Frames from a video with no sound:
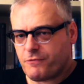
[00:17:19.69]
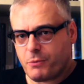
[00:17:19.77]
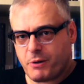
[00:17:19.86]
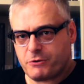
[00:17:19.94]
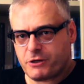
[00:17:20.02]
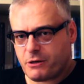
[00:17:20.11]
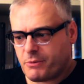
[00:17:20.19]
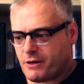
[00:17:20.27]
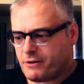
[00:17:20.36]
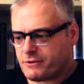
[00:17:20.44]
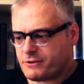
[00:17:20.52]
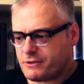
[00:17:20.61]
of the motor
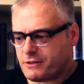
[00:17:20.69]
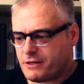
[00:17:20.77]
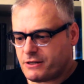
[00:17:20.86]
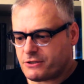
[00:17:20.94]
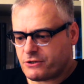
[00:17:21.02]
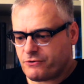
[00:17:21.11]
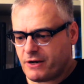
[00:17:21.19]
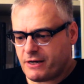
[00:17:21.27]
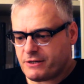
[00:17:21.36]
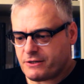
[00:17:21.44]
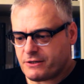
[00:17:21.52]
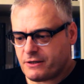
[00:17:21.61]
commands is
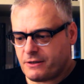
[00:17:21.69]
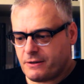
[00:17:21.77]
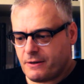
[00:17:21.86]
created,